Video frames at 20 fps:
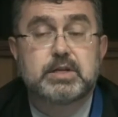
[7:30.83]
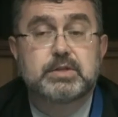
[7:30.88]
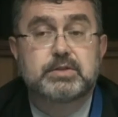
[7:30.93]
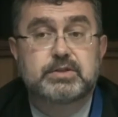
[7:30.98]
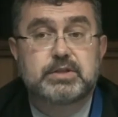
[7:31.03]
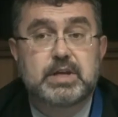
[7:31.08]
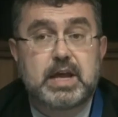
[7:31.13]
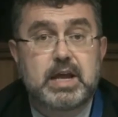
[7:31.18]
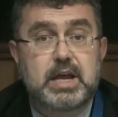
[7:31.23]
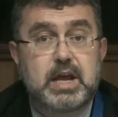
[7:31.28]

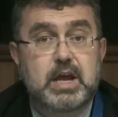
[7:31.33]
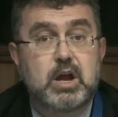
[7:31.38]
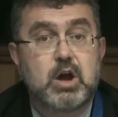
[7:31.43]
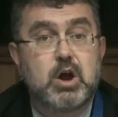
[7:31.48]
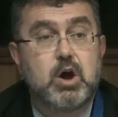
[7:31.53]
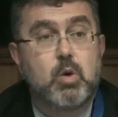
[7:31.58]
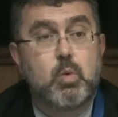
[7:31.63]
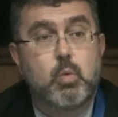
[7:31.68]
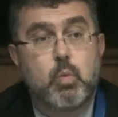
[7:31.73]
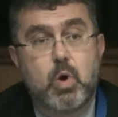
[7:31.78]
saying
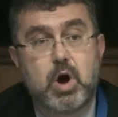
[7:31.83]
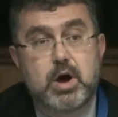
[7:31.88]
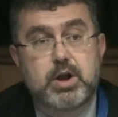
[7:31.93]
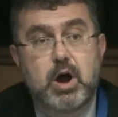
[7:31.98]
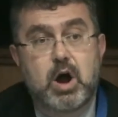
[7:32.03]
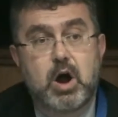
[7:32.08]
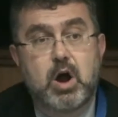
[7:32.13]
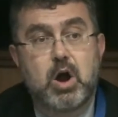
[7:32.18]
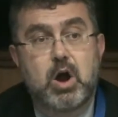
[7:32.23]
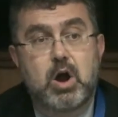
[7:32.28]

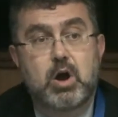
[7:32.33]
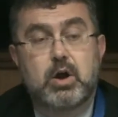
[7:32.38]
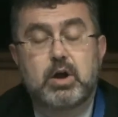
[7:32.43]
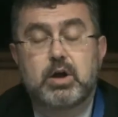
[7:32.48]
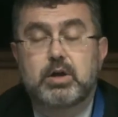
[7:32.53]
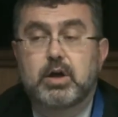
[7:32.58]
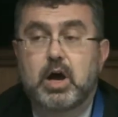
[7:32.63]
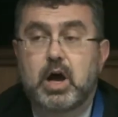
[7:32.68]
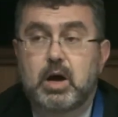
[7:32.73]
what are